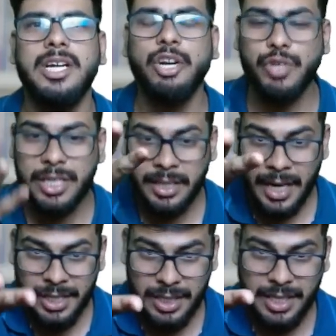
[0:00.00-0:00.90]
No,
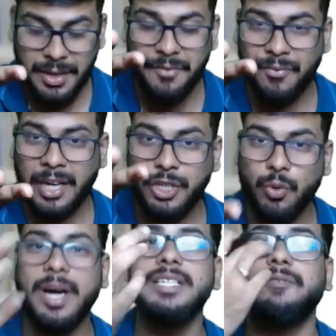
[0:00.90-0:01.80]
in fact, you
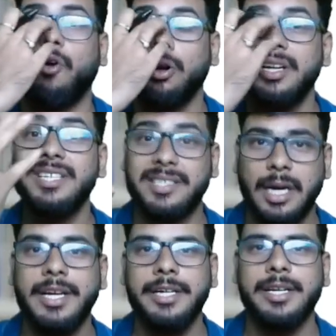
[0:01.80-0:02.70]
guys have already
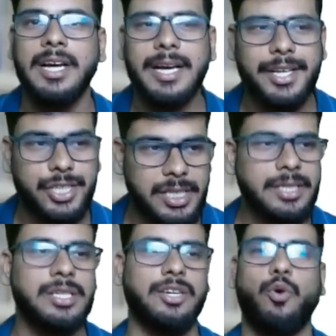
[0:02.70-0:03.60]
studied it. It's
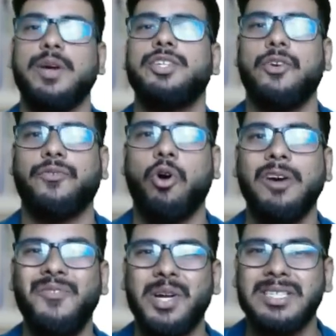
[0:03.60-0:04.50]
just a question of
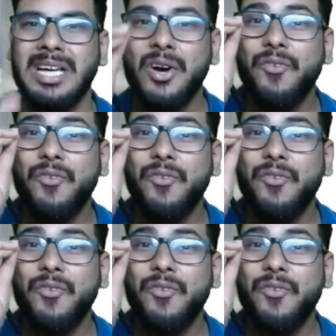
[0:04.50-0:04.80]
confidence.